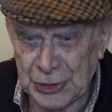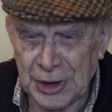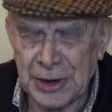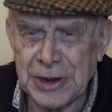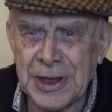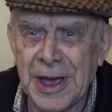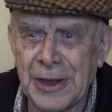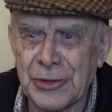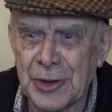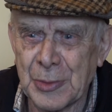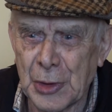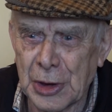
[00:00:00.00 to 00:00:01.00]
and he had
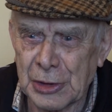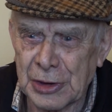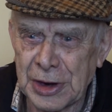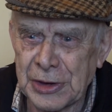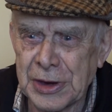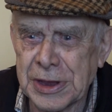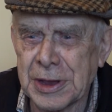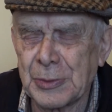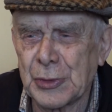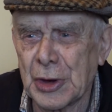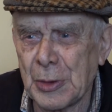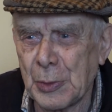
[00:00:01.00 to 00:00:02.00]
them all right, he
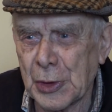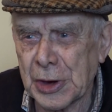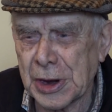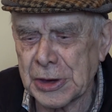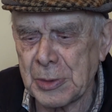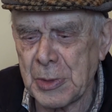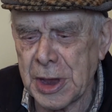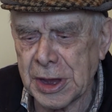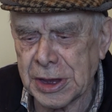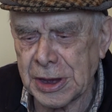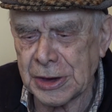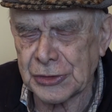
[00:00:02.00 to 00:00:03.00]
came down, but I had to
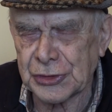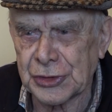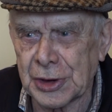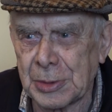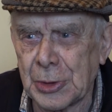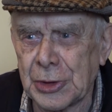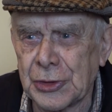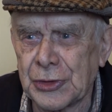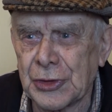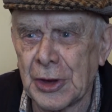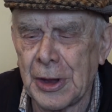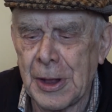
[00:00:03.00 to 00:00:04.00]
make
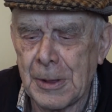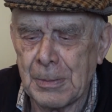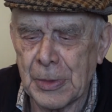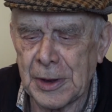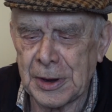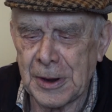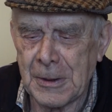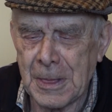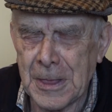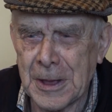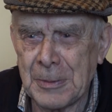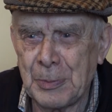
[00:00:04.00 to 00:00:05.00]
instruments. And
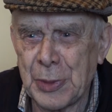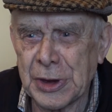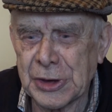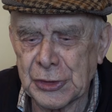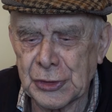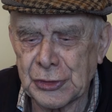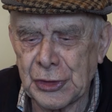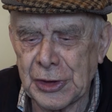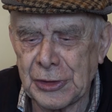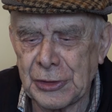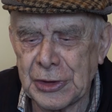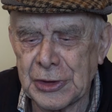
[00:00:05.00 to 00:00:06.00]
I picked
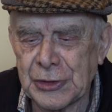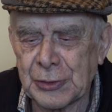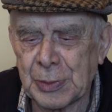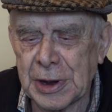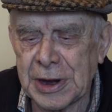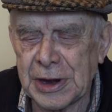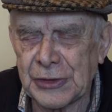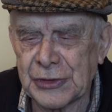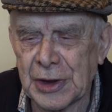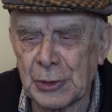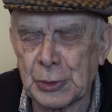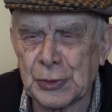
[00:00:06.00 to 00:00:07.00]
in this place
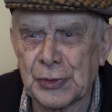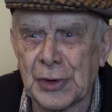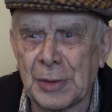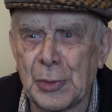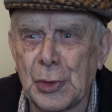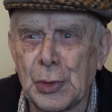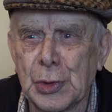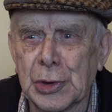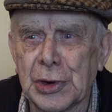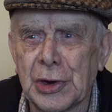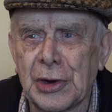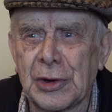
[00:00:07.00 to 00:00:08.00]
out from
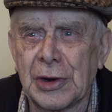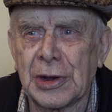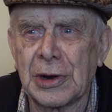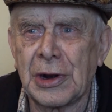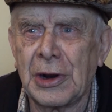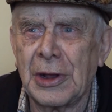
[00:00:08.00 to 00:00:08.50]
Moor Hall.